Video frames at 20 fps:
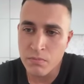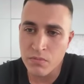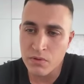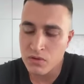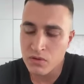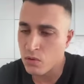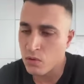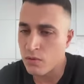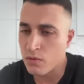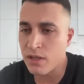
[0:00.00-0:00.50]

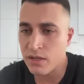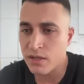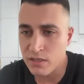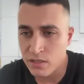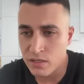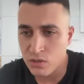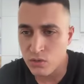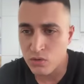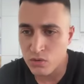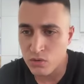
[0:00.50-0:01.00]
So
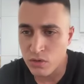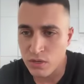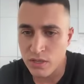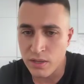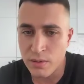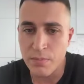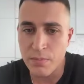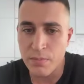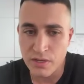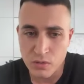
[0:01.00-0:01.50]
that's usually
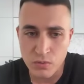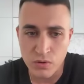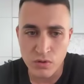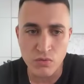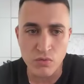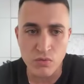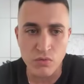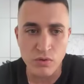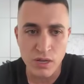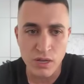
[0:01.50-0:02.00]
the best way
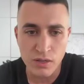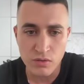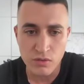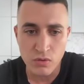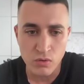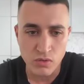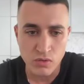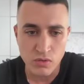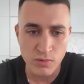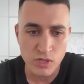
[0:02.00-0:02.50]
to get
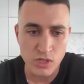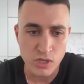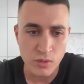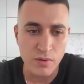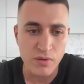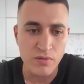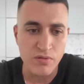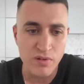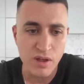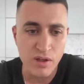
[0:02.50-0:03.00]
those
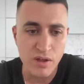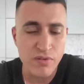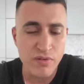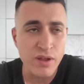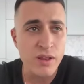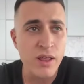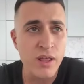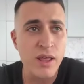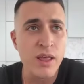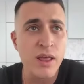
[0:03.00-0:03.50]
measurements
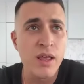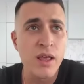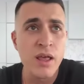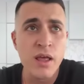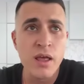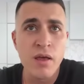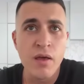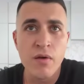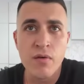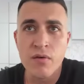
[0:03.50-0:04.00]
verified.
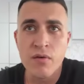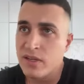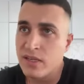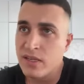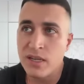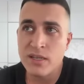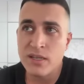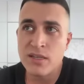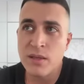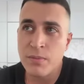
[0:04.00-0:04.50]

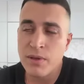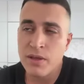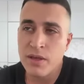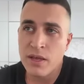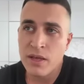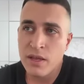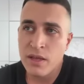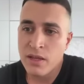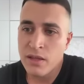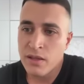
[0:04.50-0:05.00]
Since the
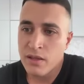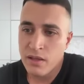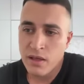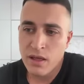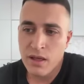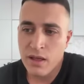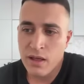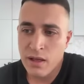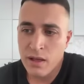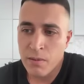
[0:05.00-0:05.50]
beginning,
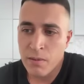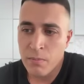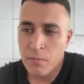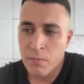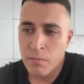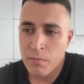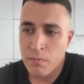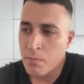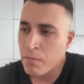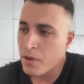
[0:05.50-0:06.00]

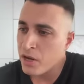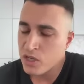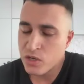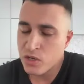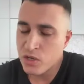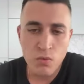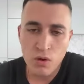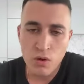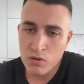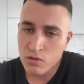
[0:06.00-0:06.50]
measure
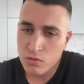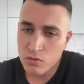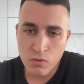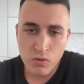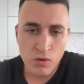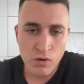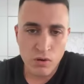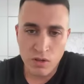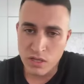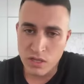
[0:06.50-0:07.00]
wall to
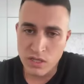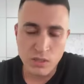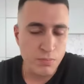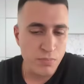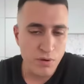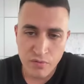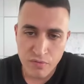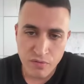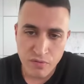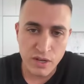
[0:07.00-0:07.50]
wall, it's
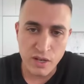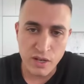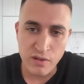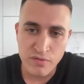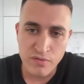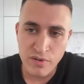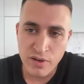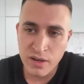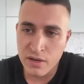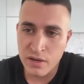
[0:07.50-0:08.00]
perfectly
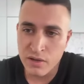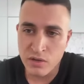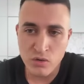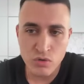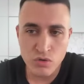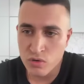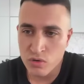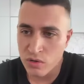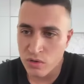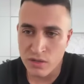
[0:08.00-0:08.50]
fine.
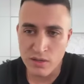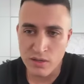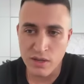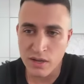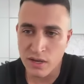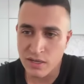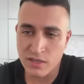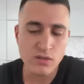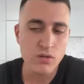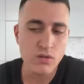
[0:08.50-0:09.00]
Usually
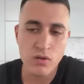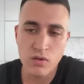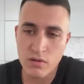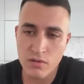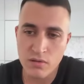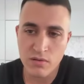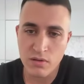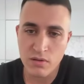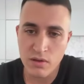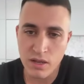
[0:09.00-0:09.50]
there is
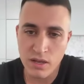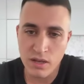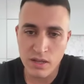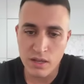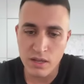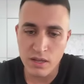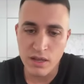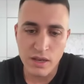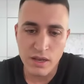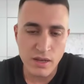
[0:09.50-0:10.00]
not
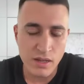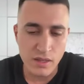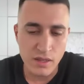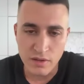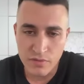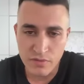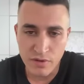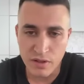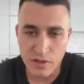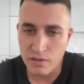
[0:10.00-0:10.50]
any
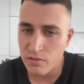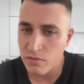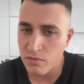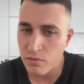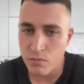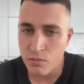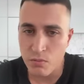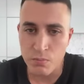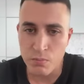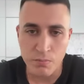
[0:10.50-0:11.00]
different
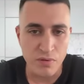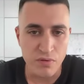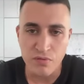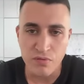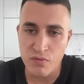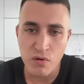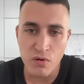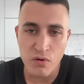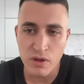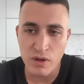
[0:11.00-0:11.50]

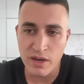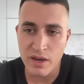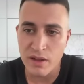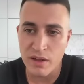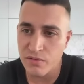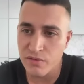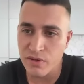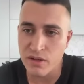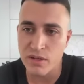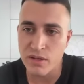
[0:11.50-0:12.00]
before and
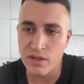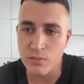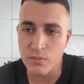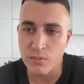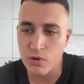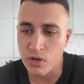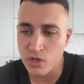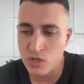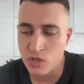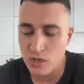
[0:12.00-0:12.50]
after the
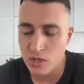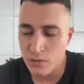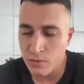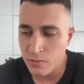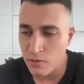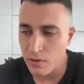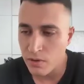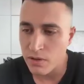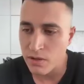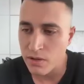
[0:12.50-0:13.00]

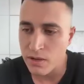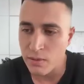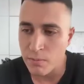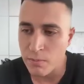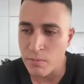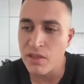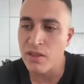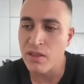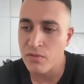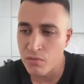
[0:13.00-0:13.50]
demolition.
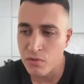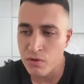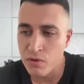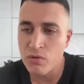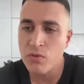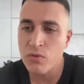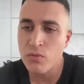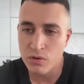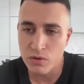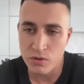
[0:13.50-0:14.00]
But if we
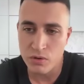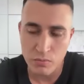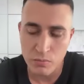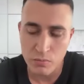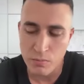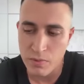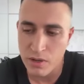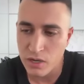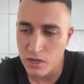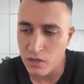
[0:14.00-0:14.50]
do, we're
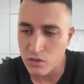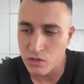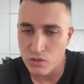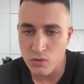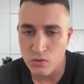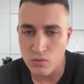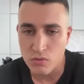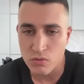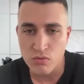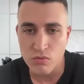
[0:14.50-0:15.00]
making
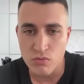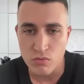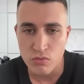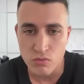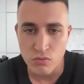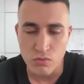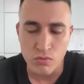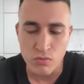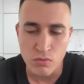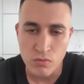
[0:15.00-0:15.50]
sure
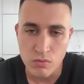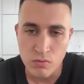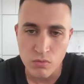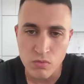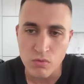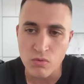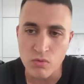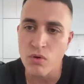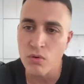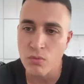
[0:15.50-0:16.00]
to
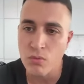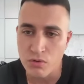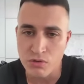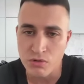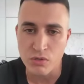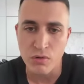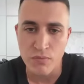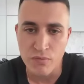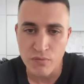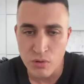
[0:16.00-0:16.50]
talk with
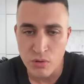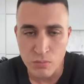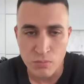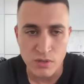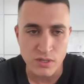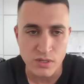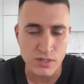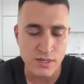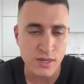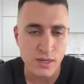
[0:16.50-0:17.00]
your form
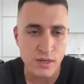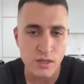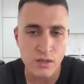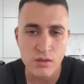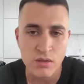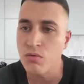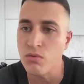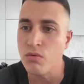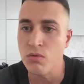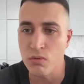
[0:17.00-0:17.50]
designer
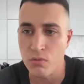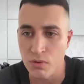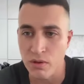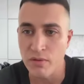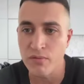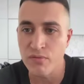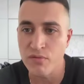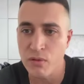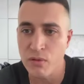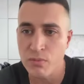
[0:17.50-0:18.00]
to
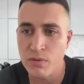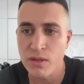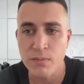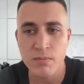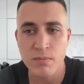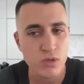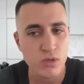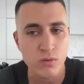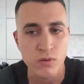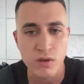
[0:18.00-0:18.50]
inform them.
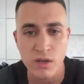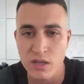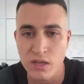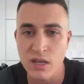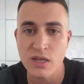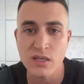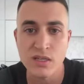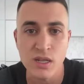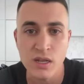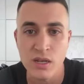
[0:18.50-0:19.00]
So in
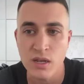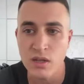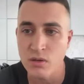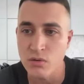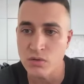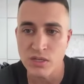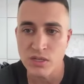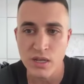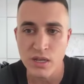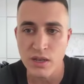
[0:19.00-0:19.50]
case they need
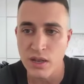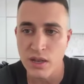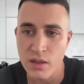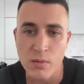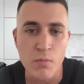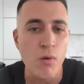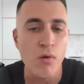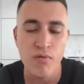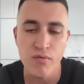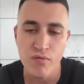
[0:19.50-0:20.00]
to send any
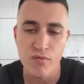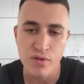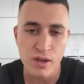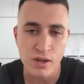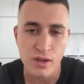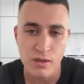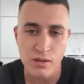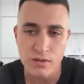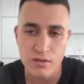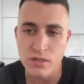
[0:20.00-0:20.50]
more
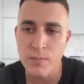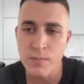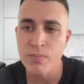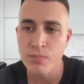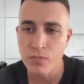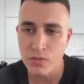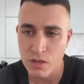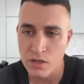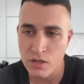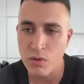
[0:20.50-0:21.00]
fillers,
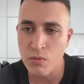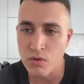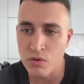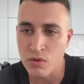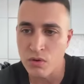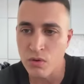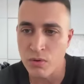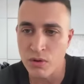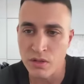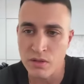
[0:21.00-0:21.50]
they would
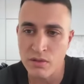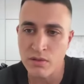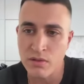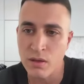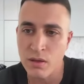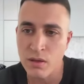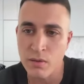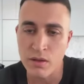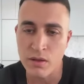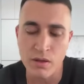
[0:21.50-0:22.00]
know it
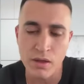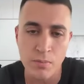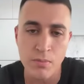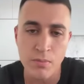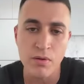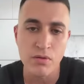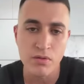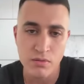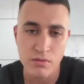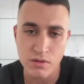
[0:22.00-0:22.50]

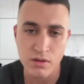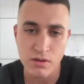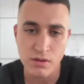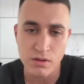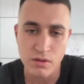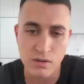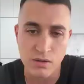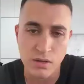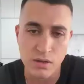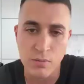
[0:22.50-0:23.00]
about
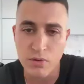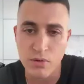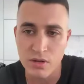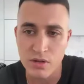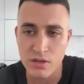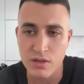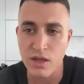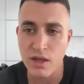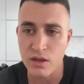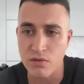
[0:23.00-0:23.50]

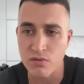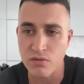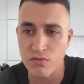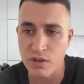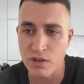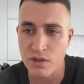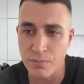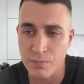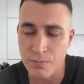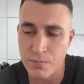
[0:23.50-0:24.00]
it ahead of
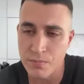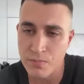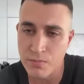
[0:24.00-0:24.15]
time.